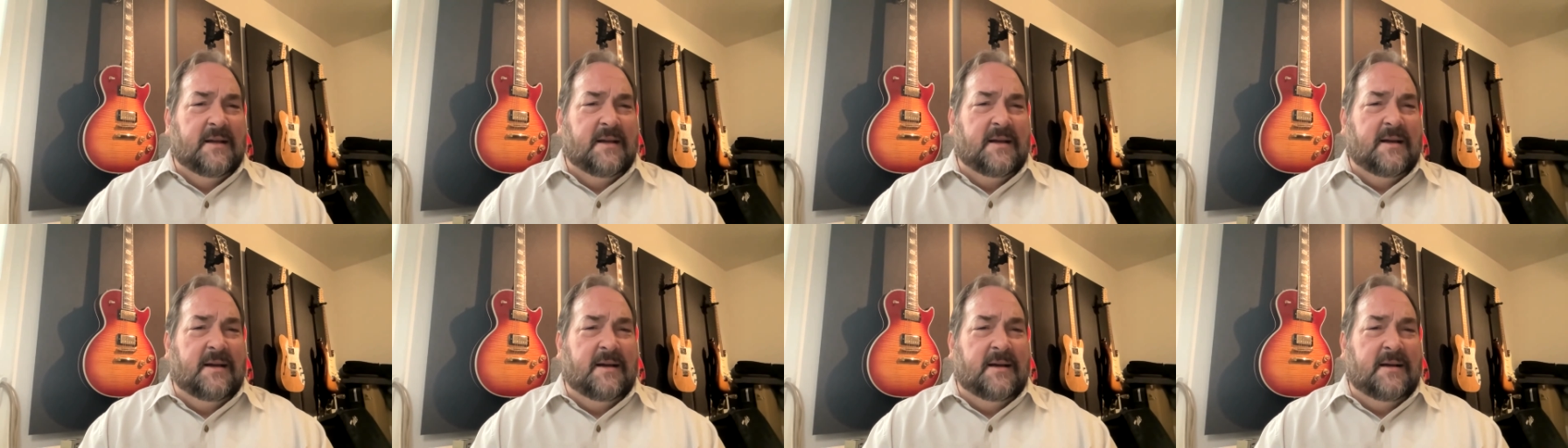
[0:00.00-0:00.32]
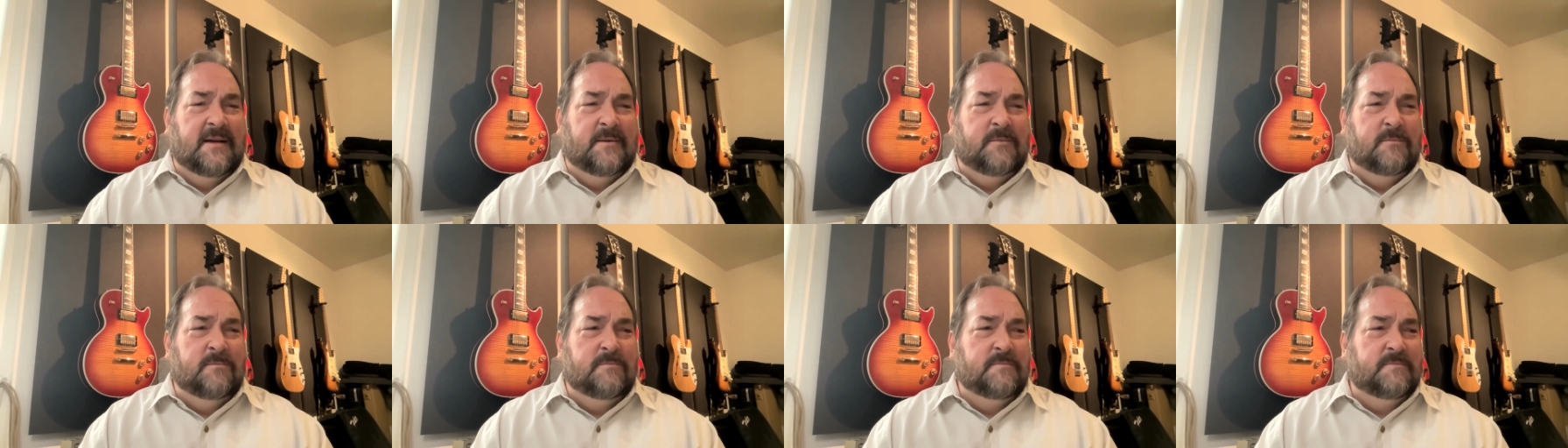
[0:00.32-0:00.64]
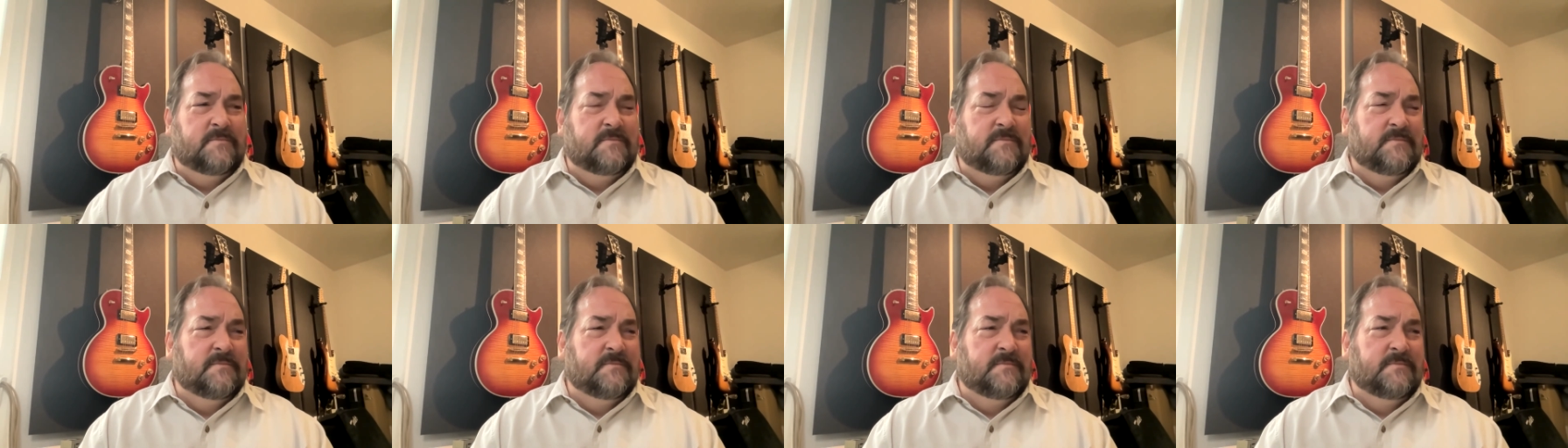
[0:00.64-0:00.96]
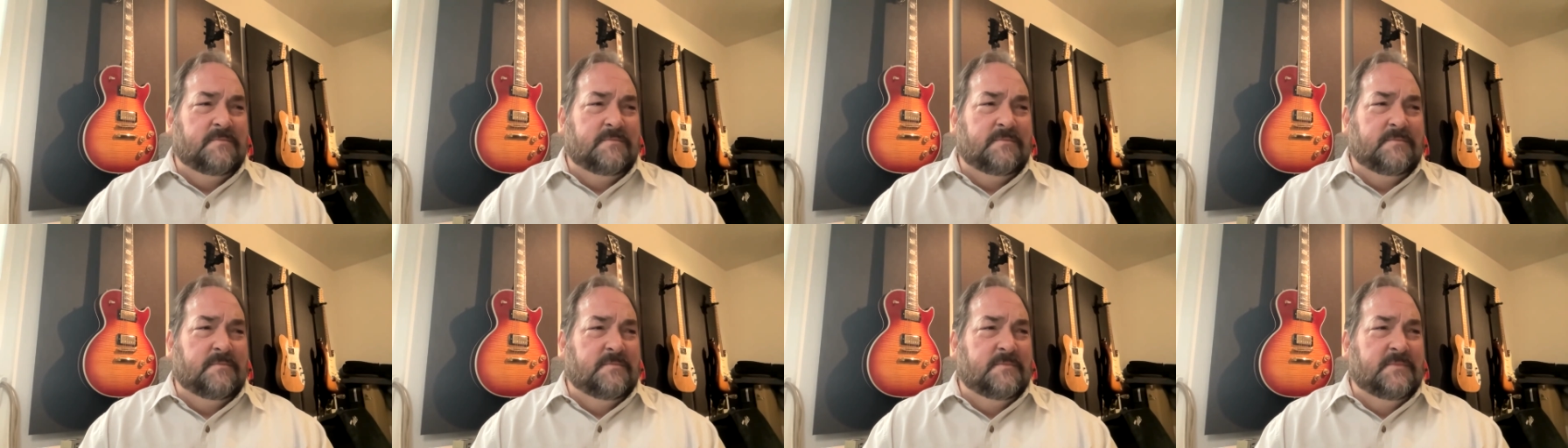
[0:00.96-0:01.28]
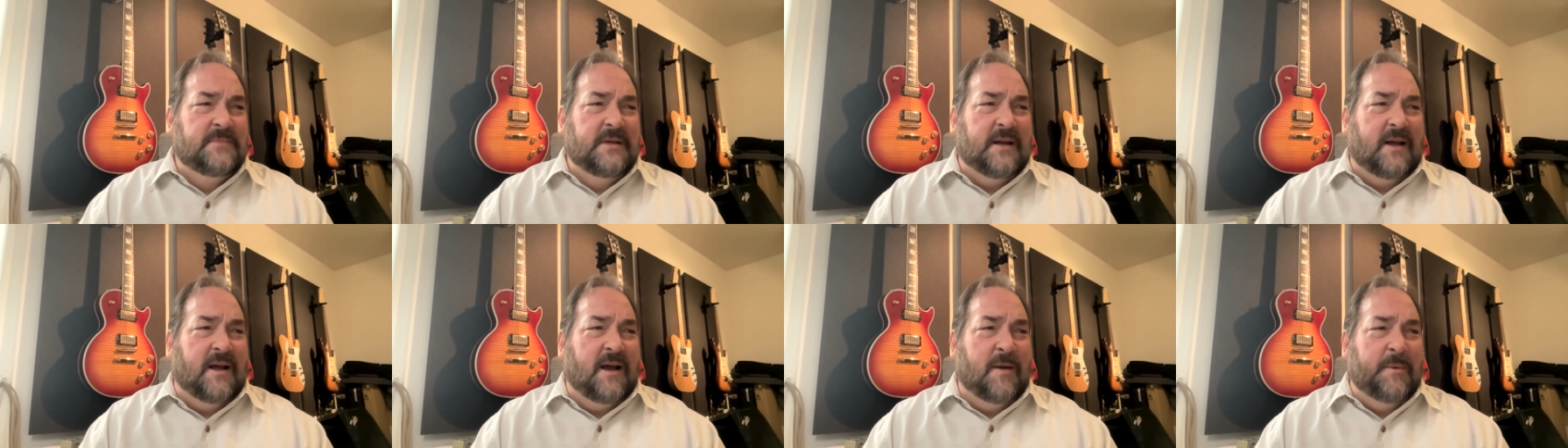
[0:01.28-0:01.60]
Um,
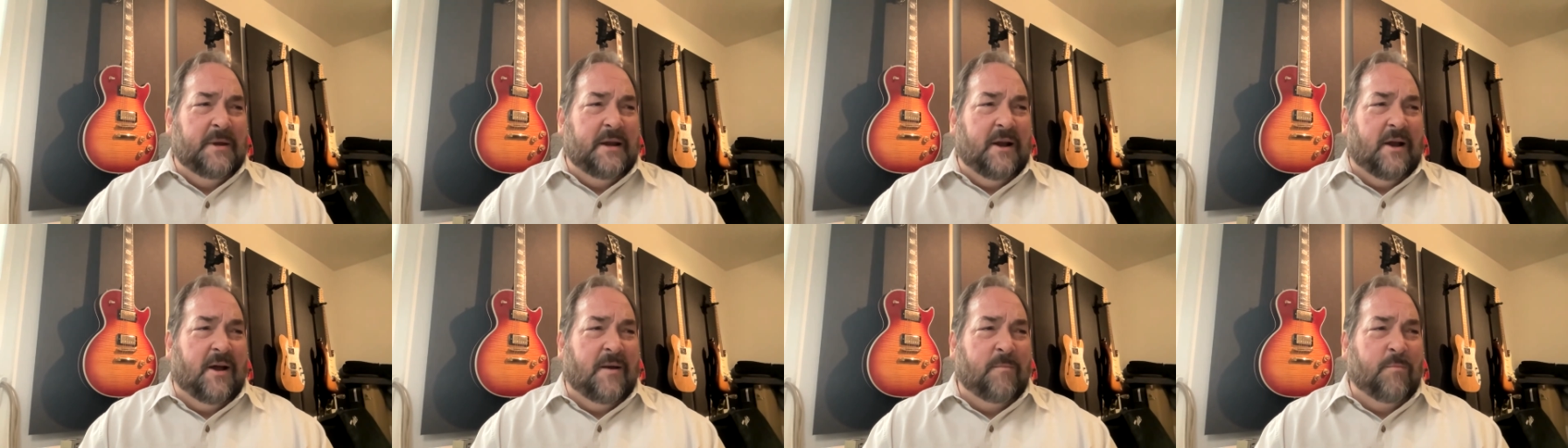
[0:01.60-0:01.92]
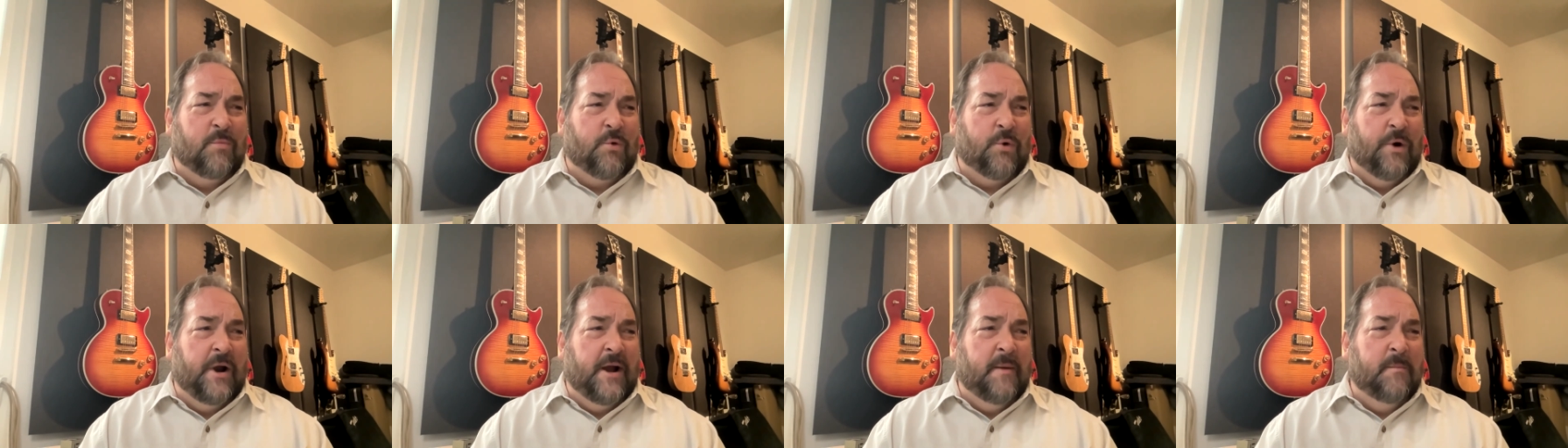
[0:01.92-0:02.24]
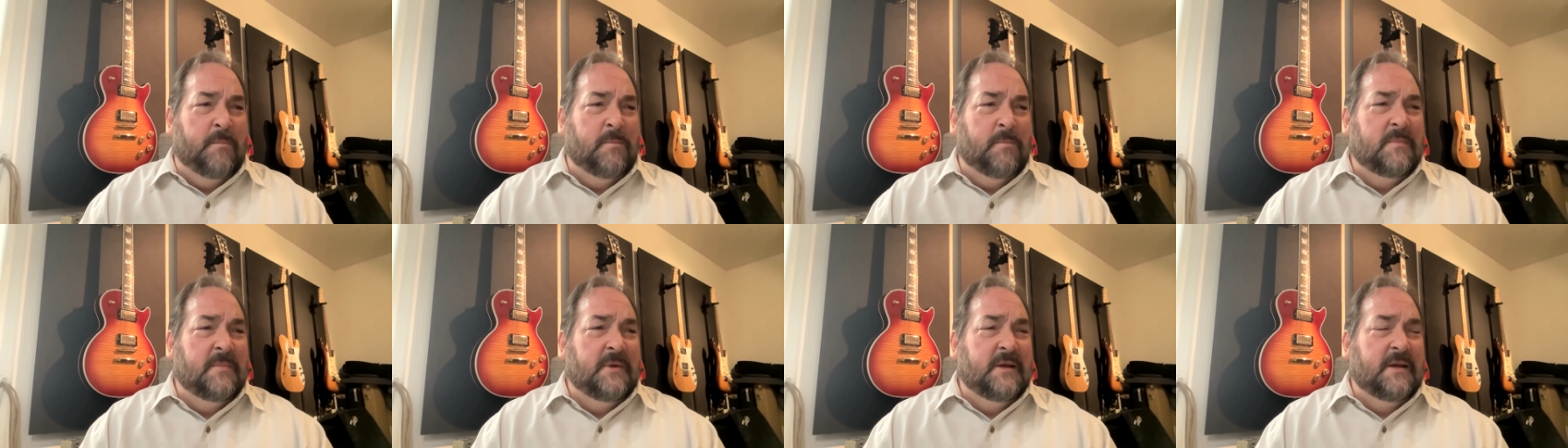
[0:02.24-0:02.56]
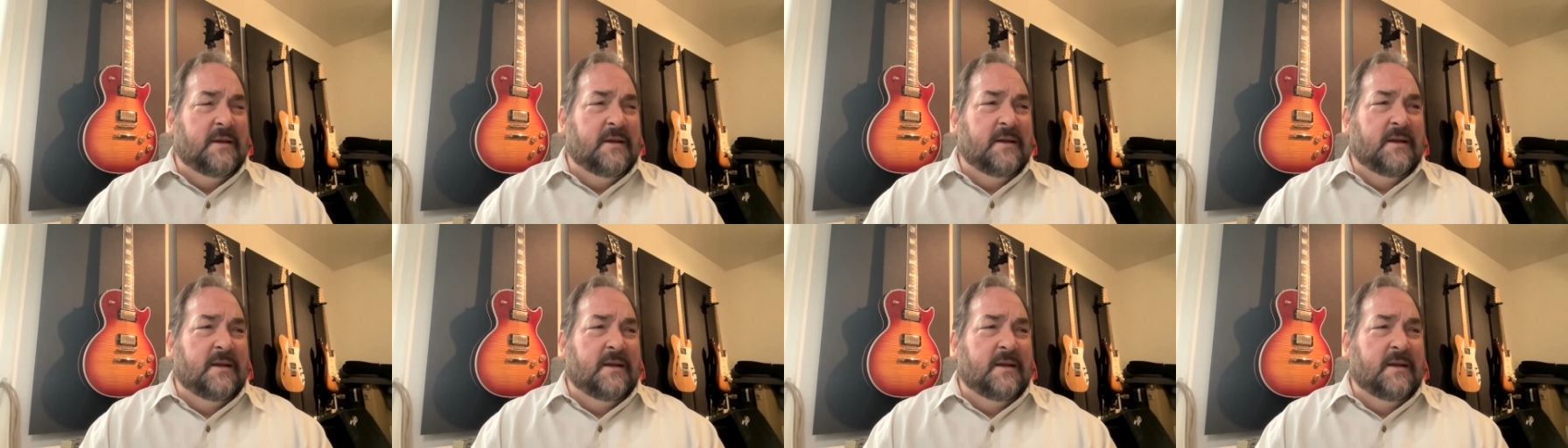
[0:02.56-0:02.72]
I mean, on prem